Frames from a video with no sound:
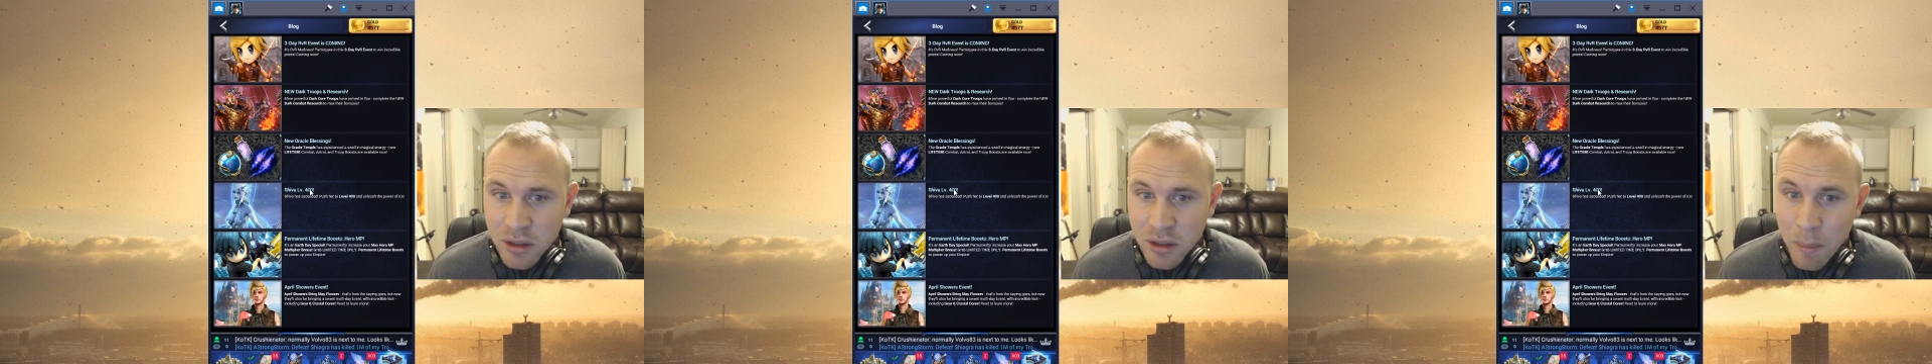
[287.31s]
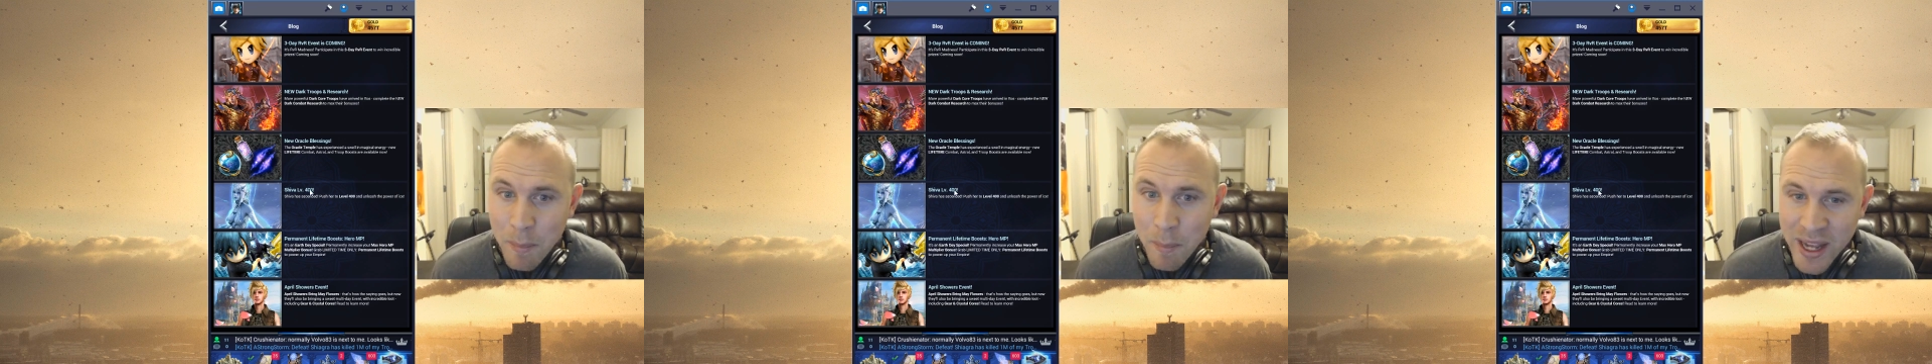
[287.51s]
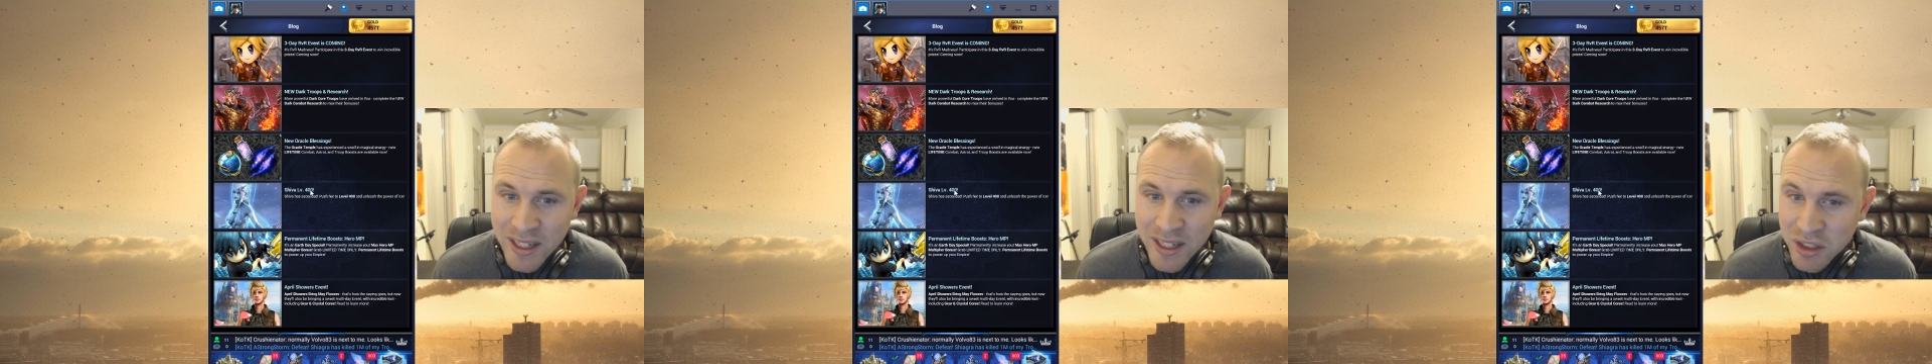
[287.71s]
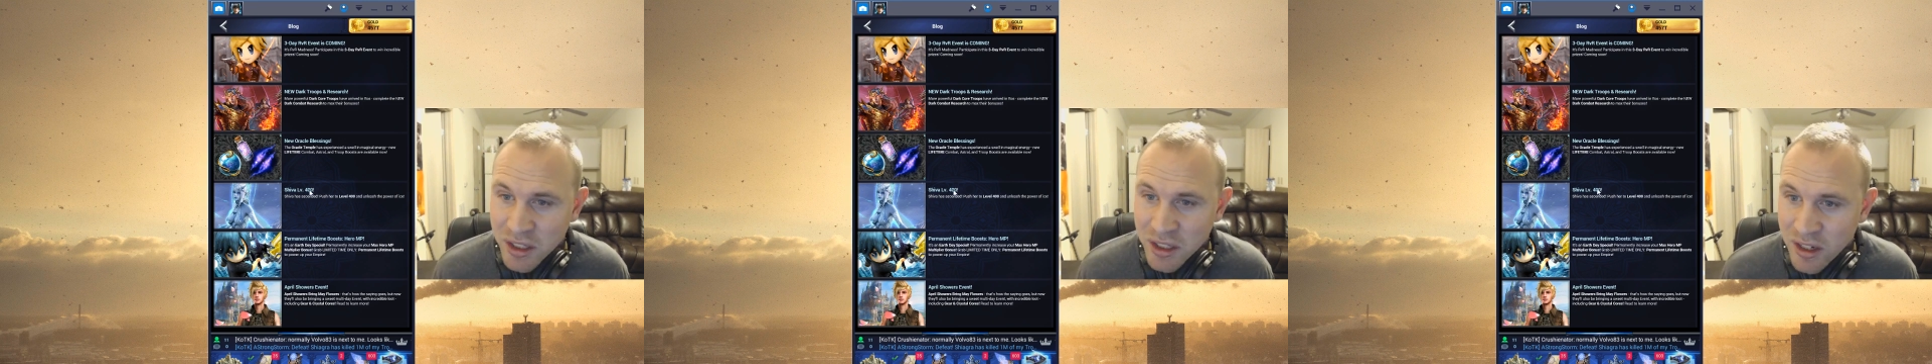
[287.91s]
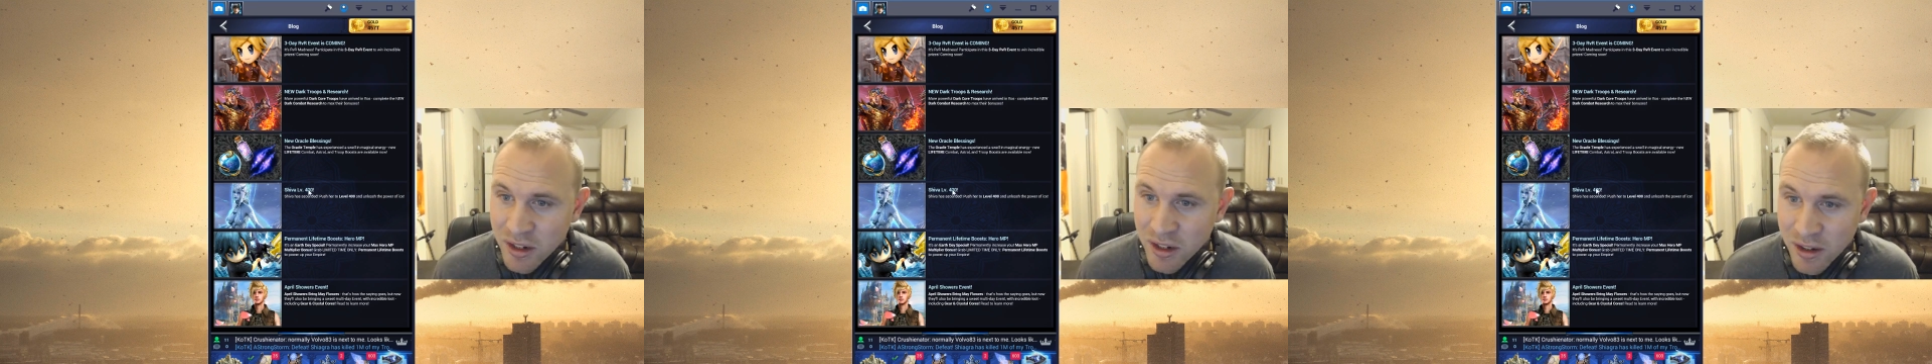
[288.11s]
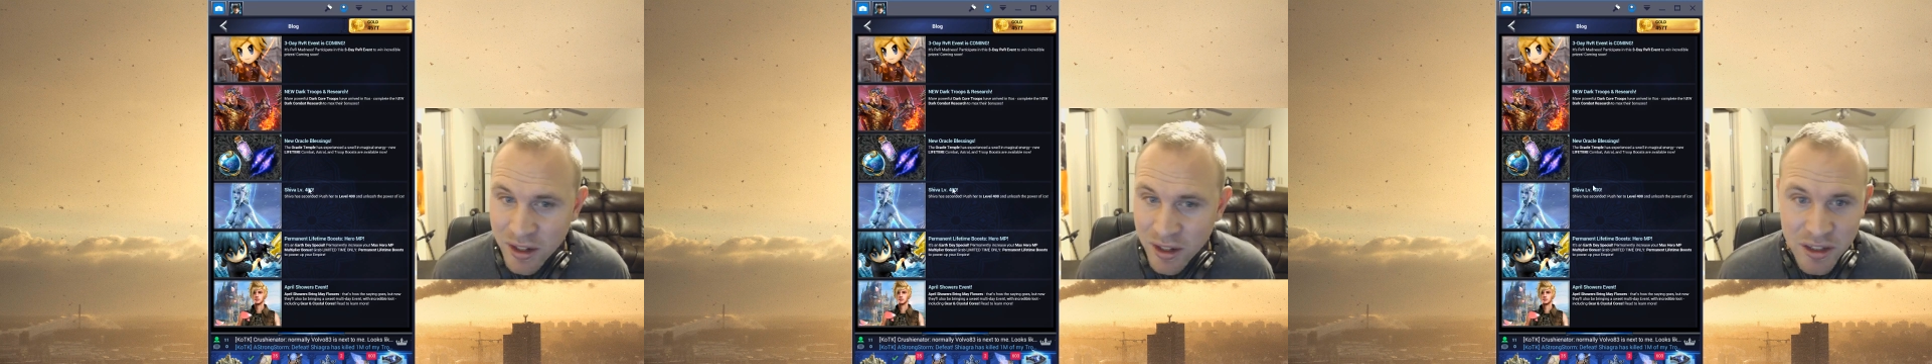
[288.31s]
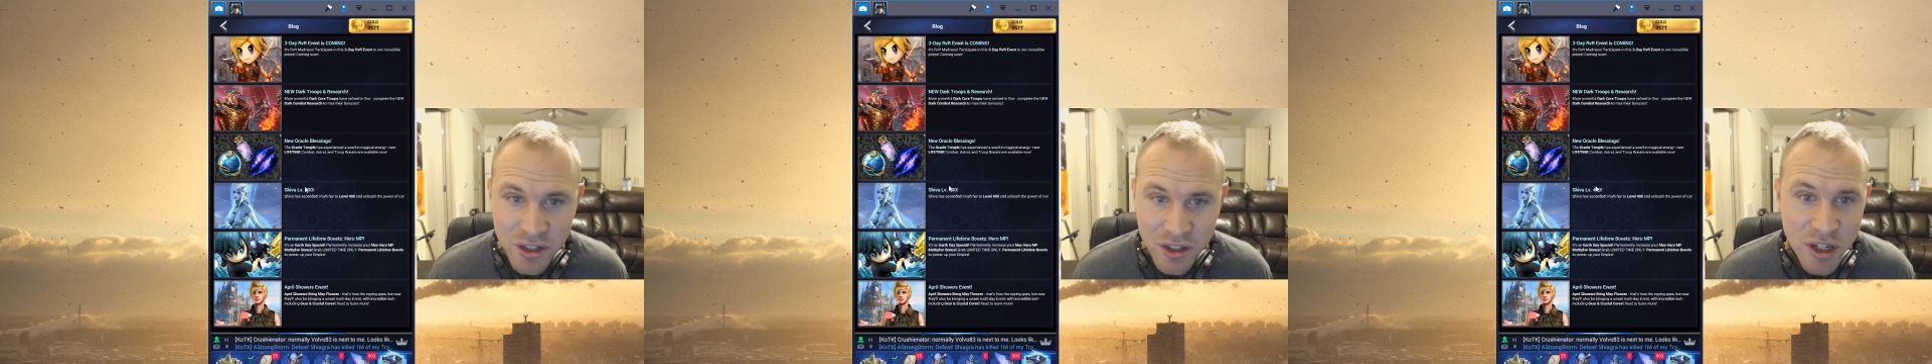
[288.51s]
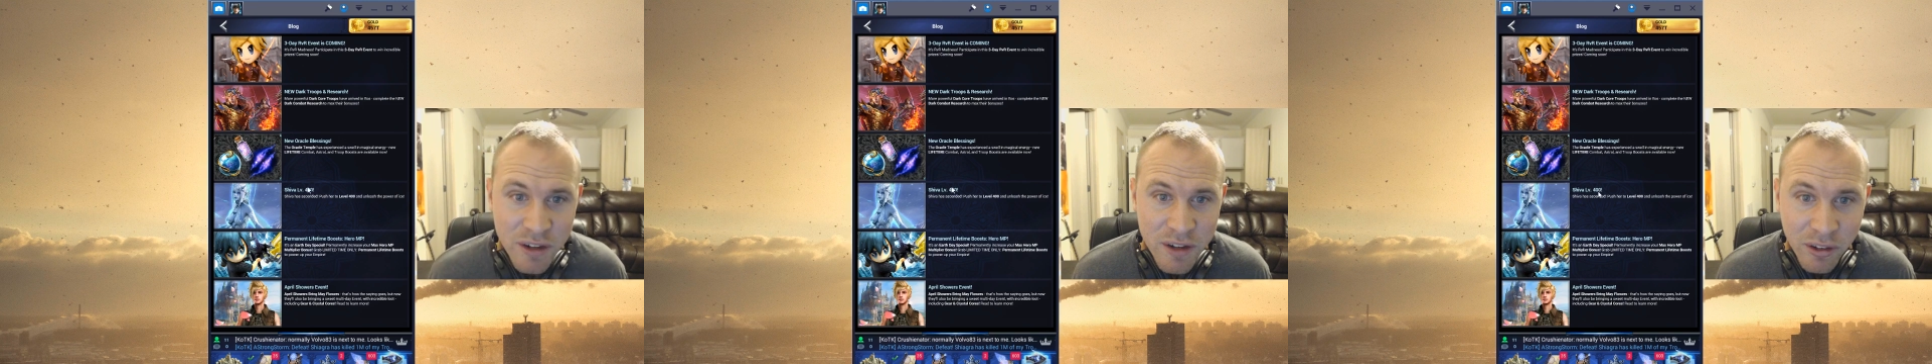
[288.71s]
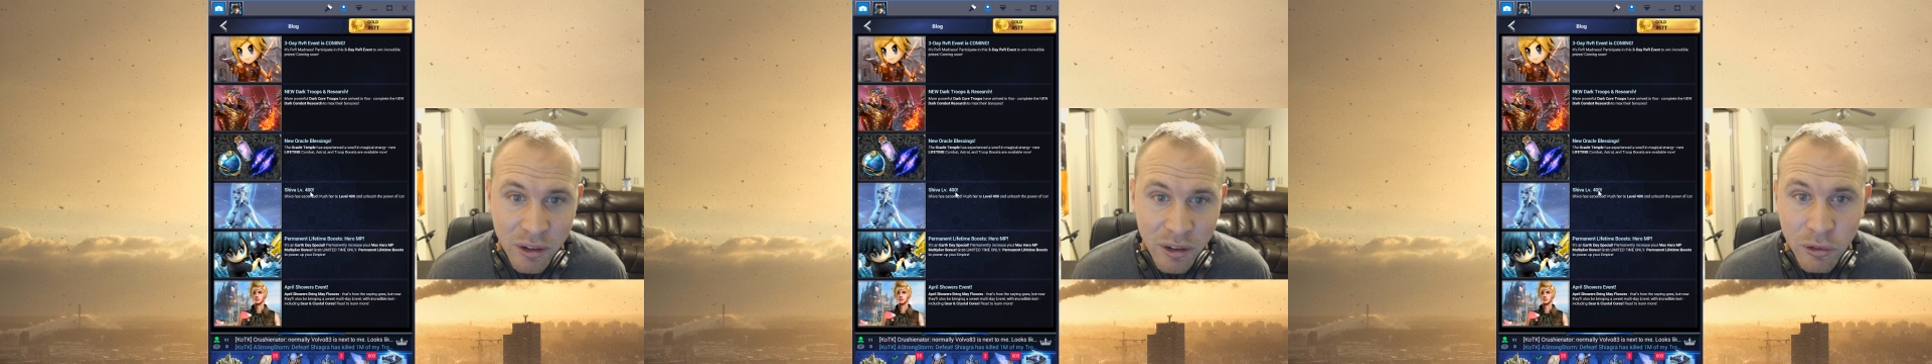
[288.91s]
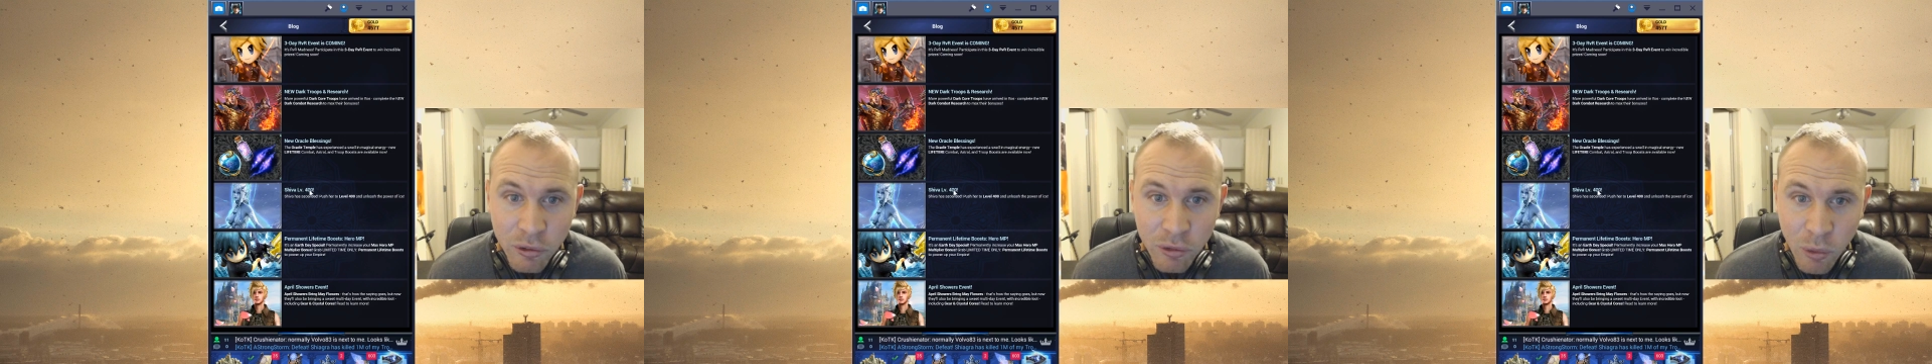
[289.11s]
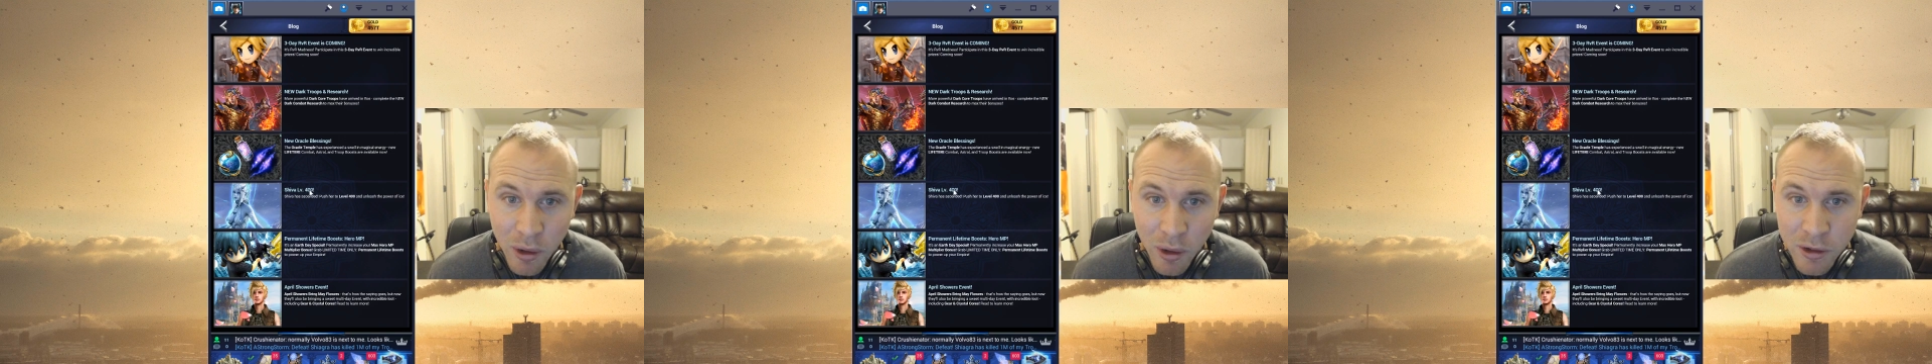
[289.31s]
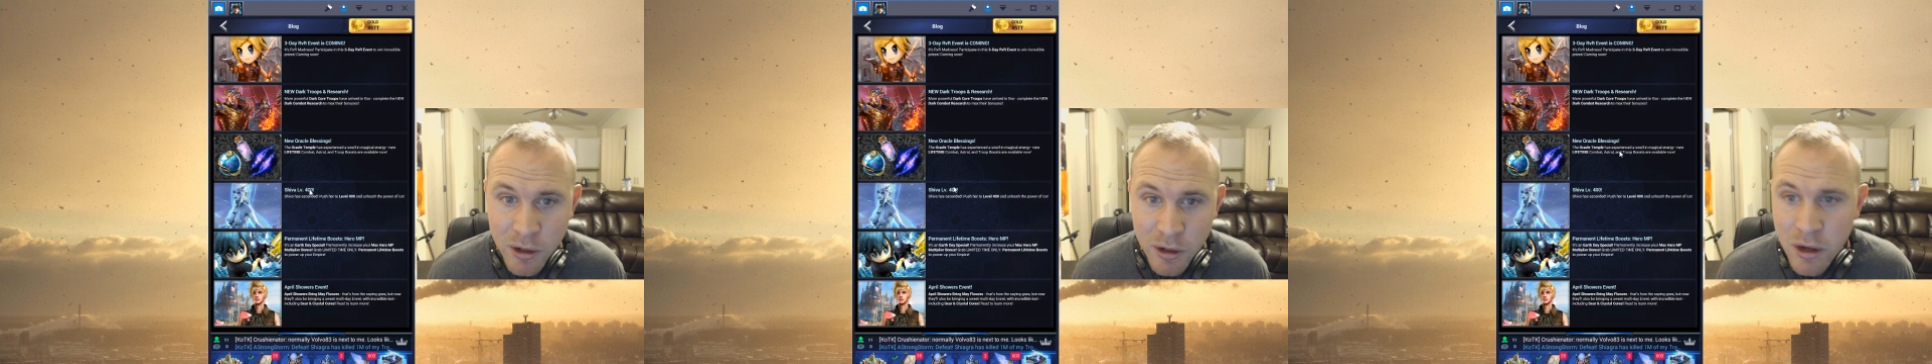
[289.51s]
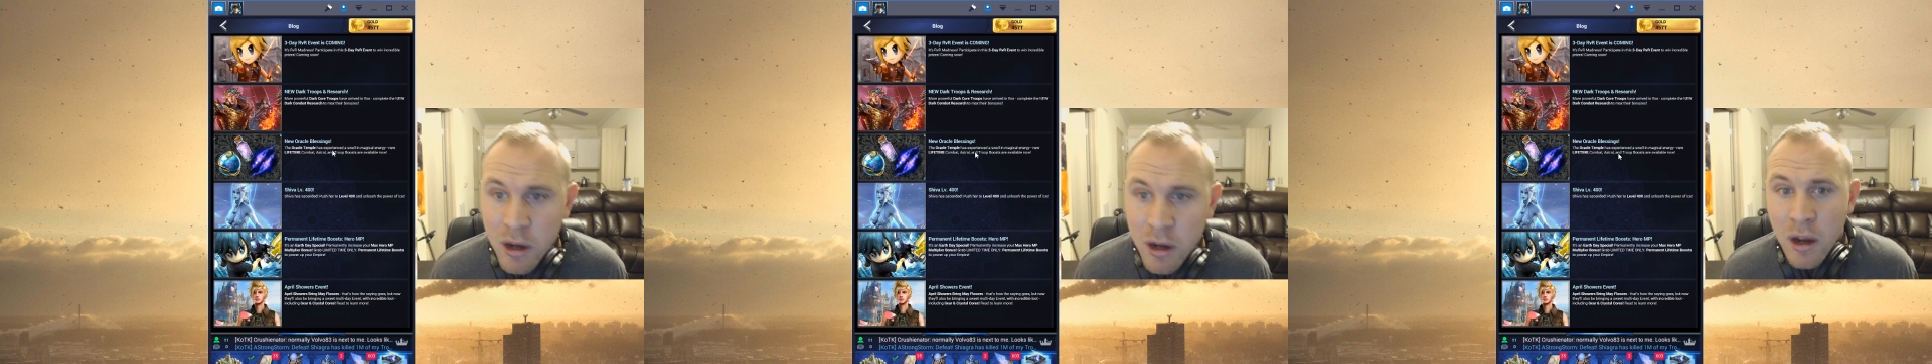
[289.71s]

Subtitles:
amazing here in the Shiva level 400.